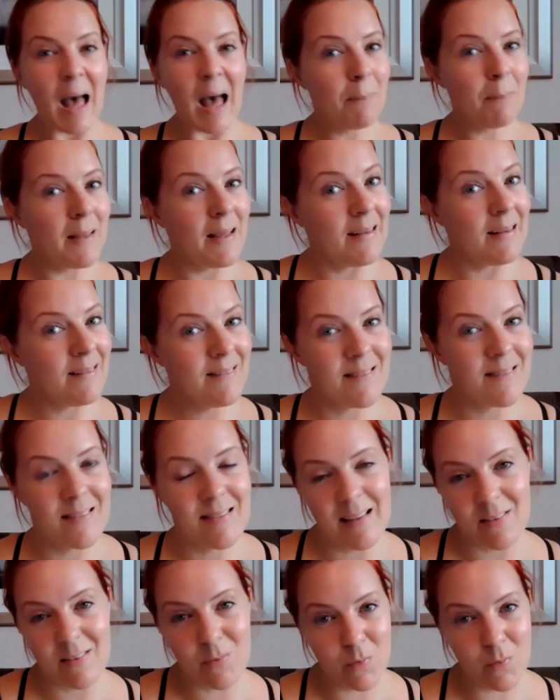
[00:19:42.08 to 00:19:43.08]
Tap into
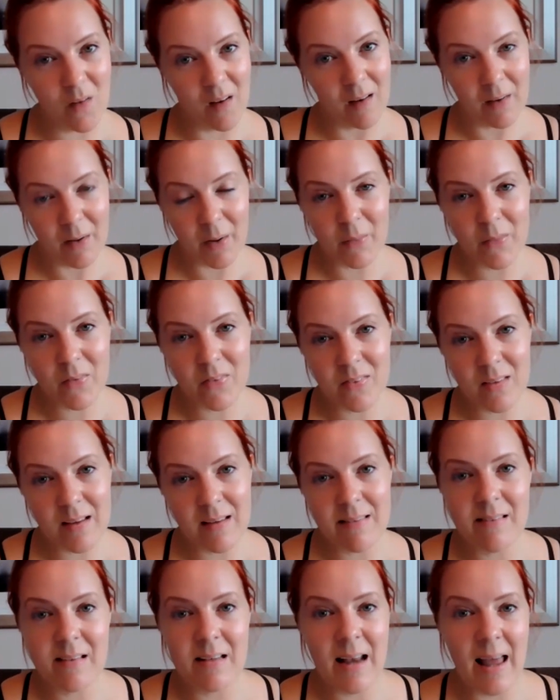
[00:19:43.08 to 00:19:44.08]
this Virgo
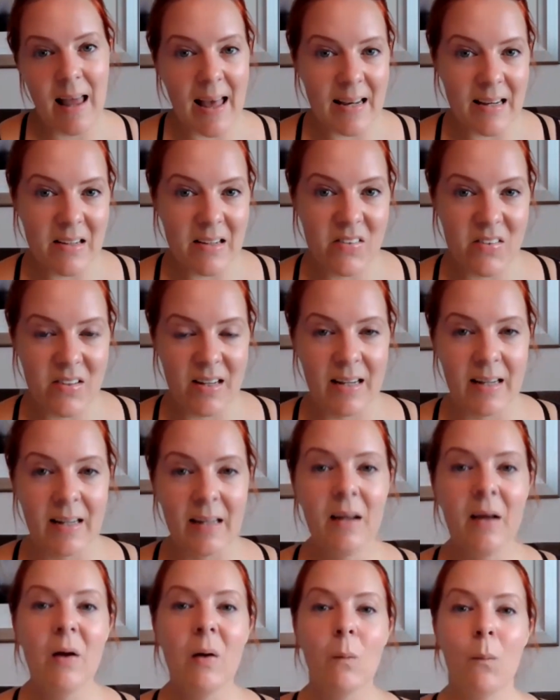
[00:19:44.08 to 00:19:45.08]
season
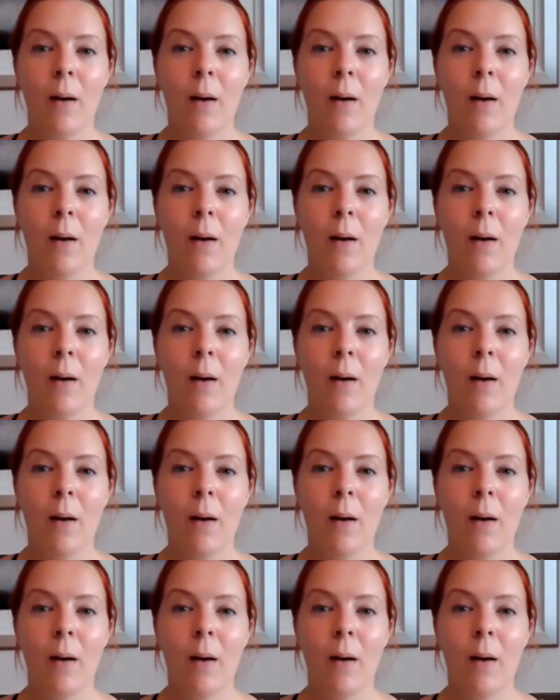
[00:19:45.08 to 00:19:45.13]
energy